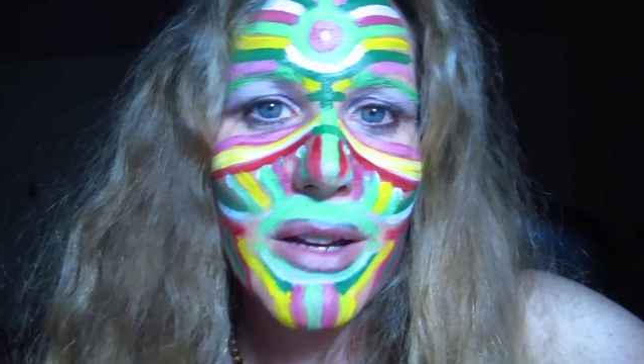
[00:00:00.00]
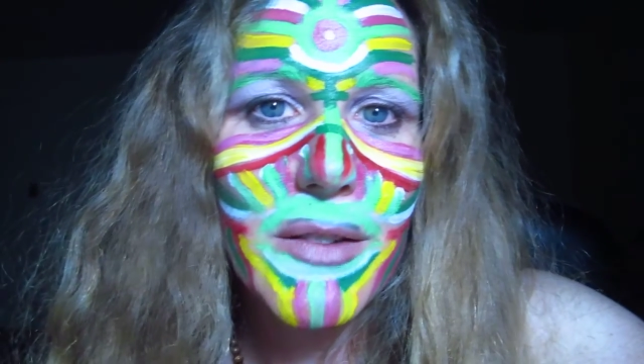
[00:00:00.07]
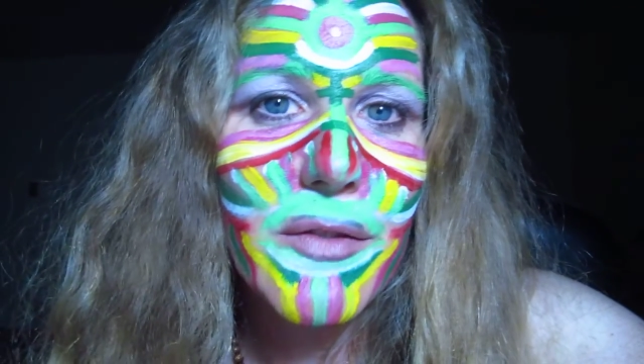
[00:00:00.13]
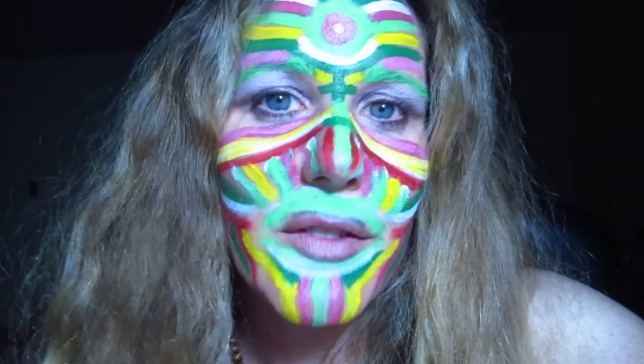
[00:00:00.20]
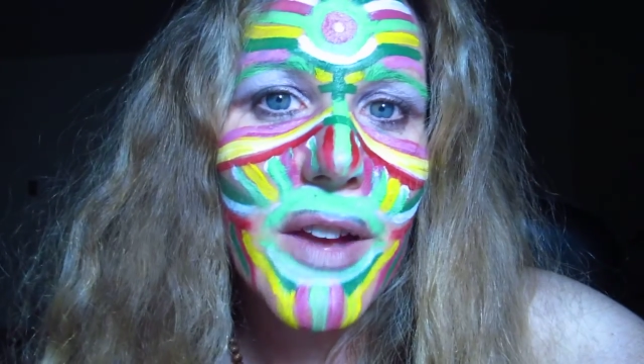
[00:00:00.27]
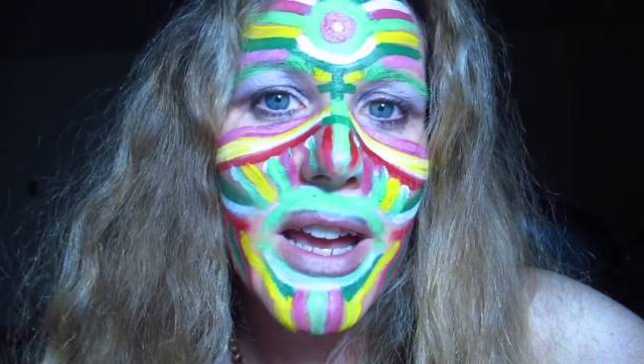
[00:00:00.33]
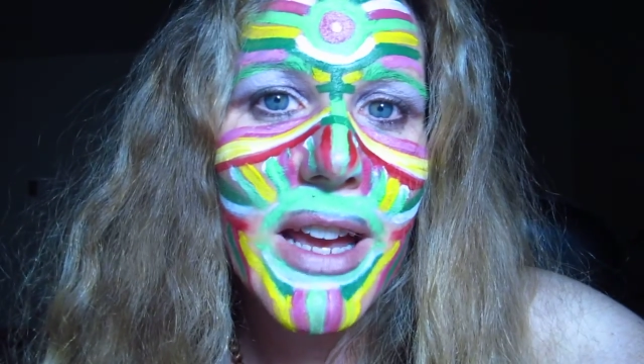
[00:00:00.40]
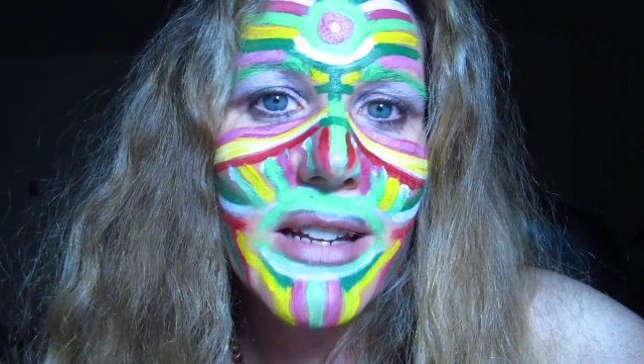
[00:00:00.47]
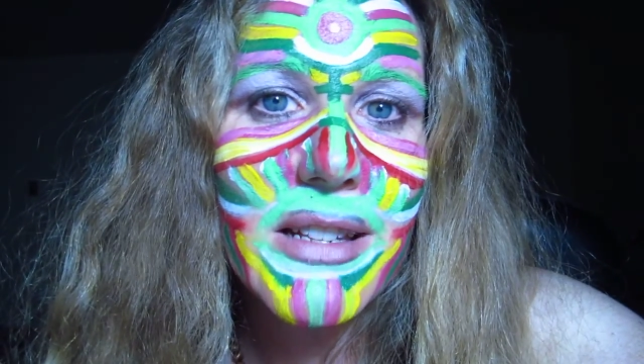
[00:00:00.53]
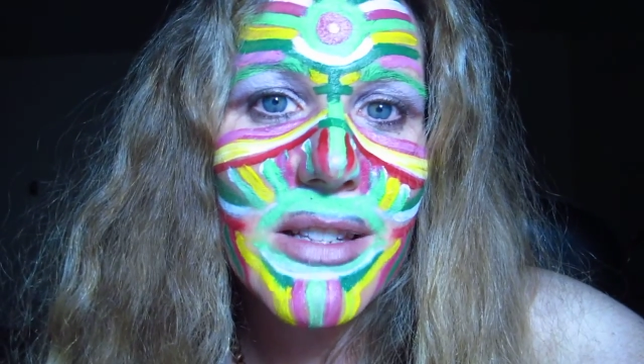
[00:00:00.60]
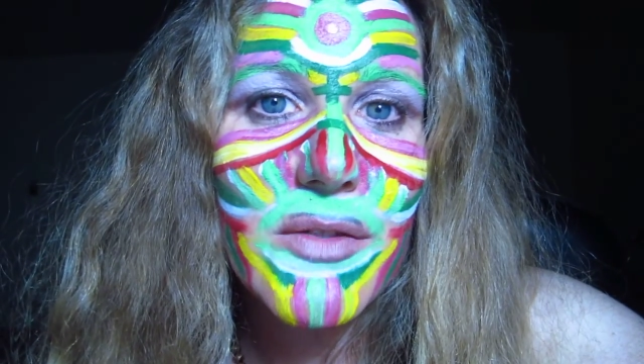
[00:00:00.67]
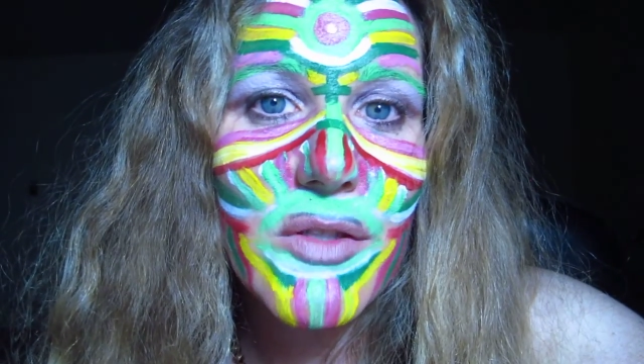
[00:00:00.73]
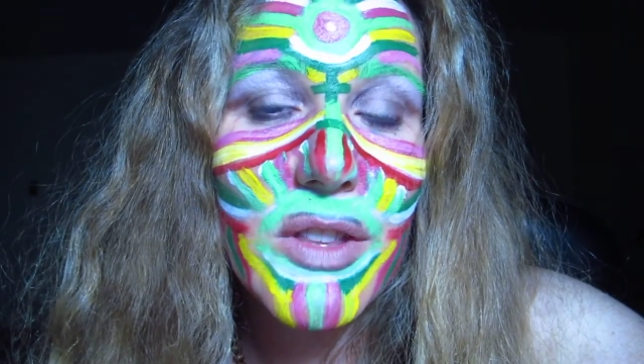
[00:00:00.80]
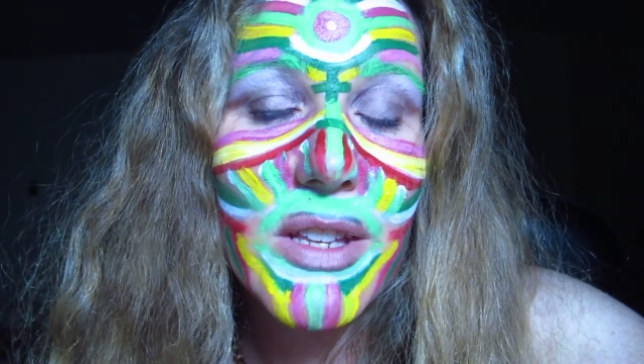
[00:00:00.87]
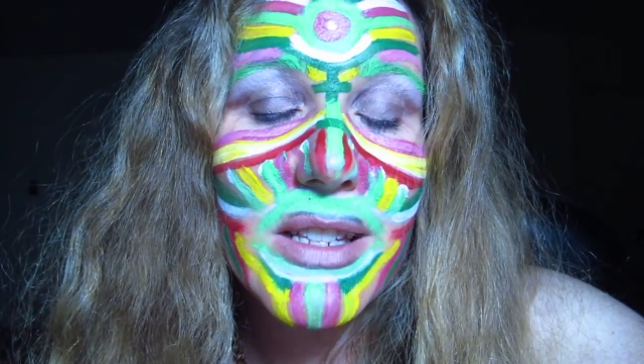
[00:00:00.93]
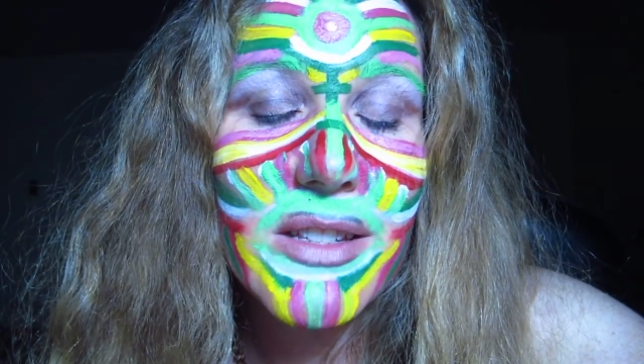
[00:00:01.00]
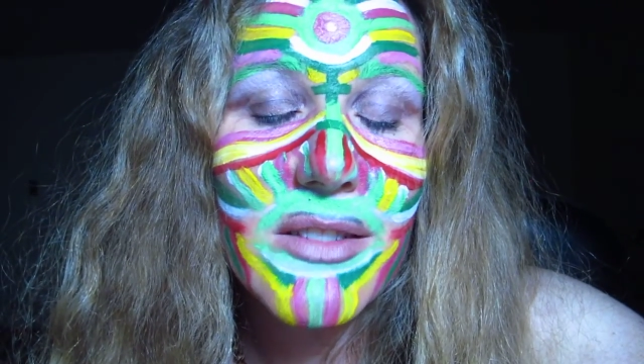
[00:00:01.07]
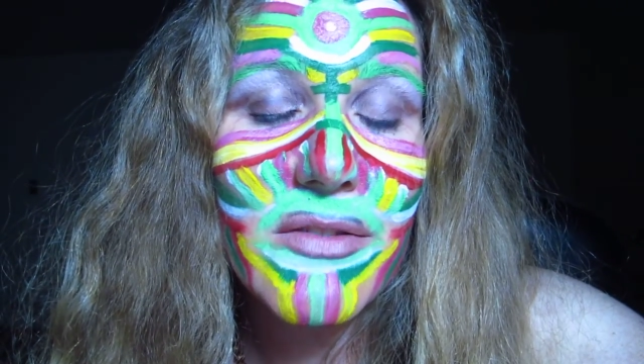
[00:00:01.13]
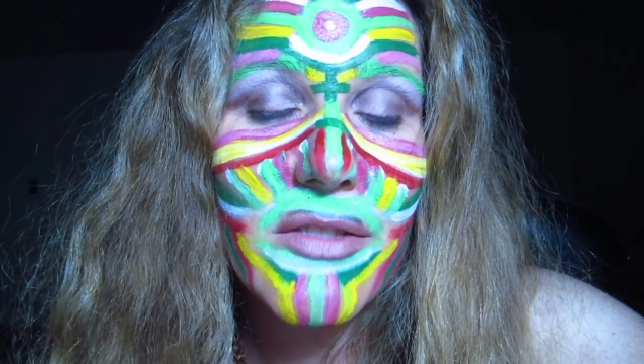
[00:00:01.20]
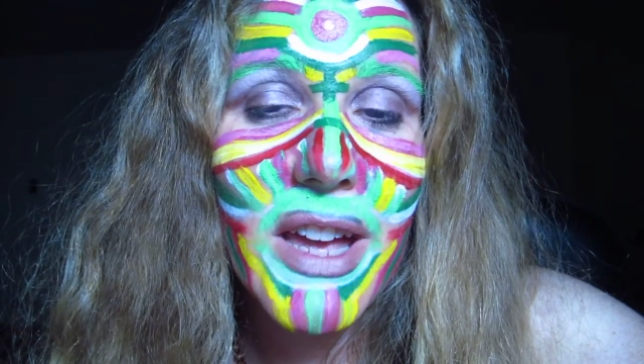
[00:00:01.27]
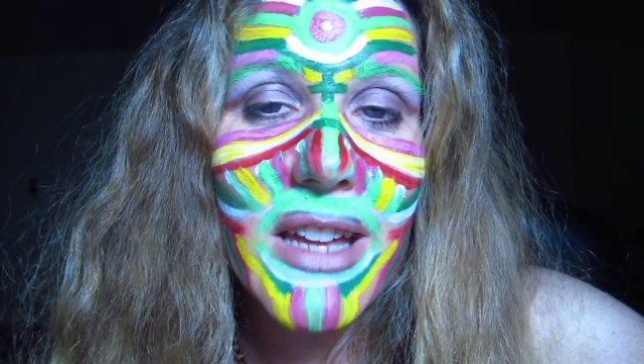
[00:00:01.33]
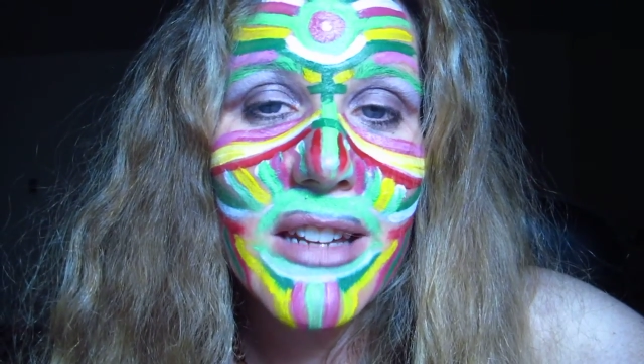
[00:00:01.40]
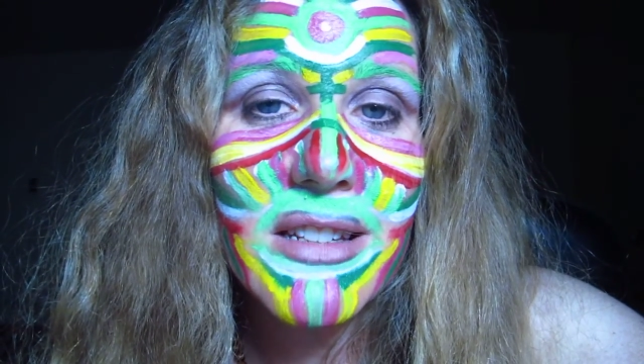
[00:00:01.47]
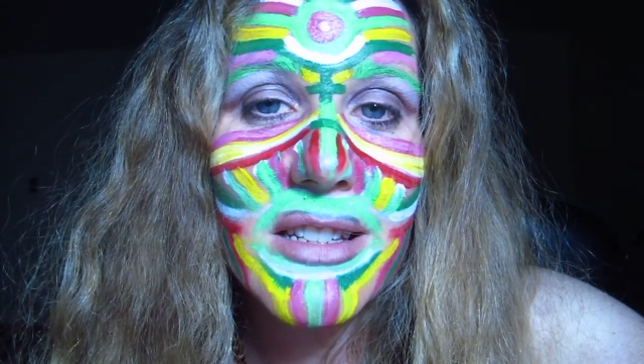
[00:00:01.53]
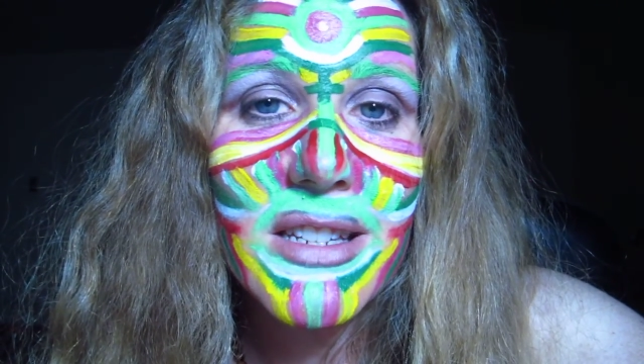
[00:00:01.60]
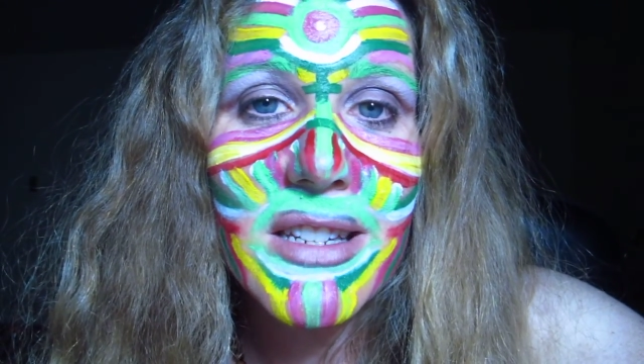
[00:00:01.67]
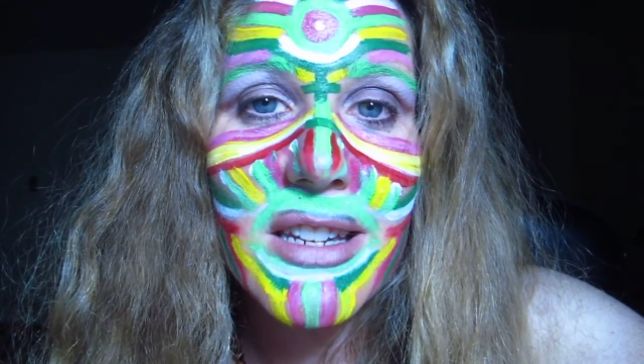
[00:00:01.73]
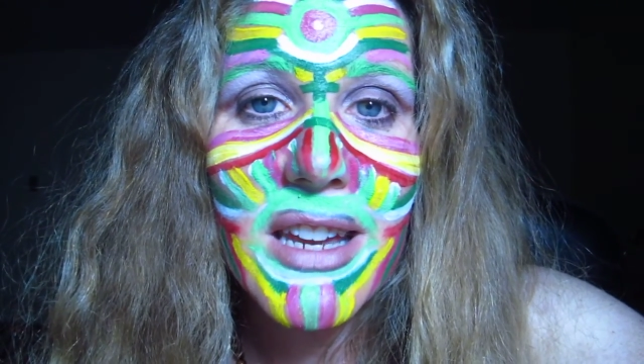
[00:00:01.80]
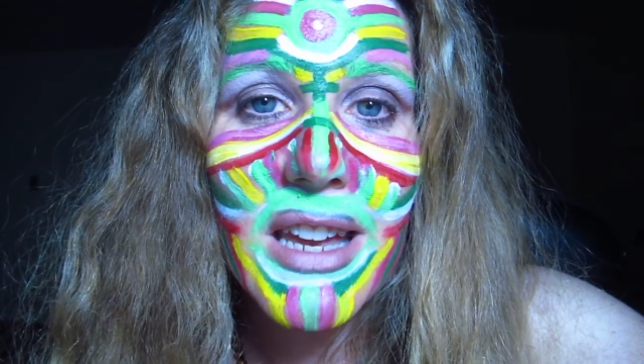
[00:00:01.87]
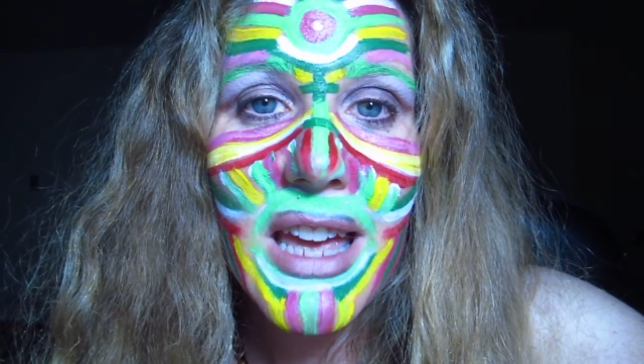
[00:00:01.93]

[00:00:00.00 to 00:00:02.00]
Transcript: face for this event,